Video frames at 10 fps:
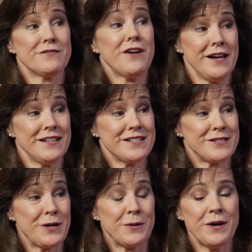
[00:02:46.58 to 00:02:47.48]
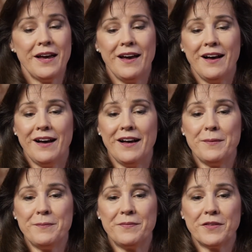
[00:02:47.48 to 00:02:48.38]
acts of kindness. So
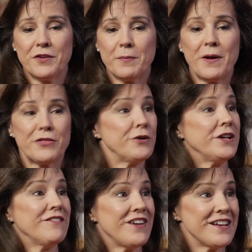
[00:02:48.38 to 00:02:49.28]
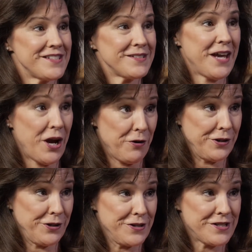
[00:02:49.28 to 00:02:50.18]
there's about 30 of us
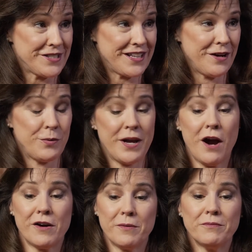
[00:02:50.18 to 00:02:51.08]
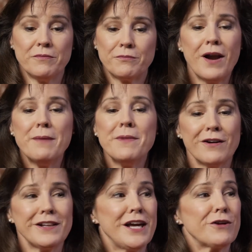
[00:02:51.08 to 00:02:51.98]
carolers. We are
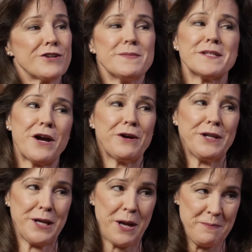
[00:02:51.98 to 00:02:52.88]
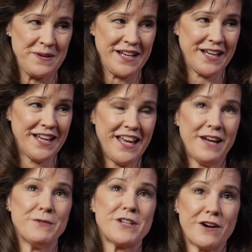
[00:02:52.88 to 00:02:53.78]
primarily a Christmas caroling company,
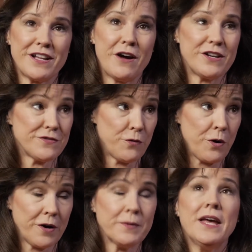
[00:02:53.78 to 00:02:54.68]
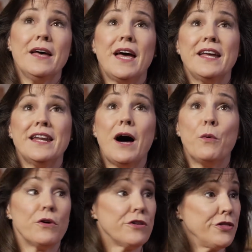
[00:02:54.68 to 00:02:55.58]
and we started out as 4, and
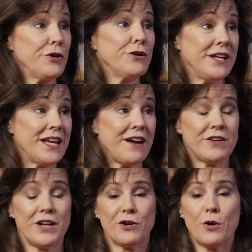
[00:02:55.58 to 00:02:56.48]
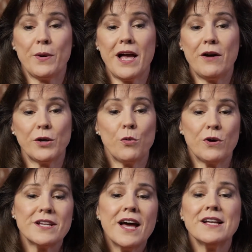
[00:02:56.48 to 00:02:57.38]
now we're 30 every year, going out in
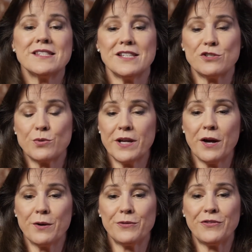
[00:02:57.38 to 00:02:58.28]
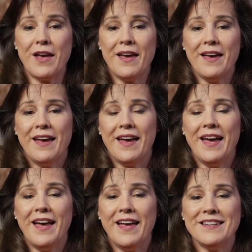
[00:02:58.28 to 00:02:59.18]
quartets and trios.
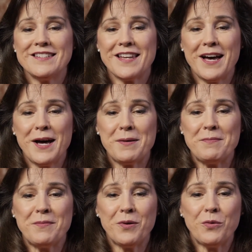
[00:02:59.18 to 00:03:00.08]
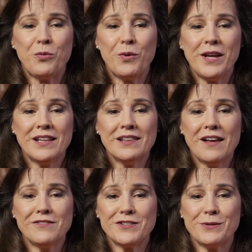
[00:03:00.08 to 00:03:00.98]
And we
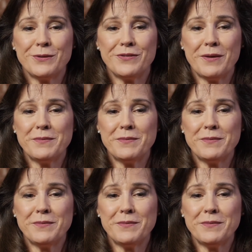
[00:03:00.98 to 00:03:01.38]
love to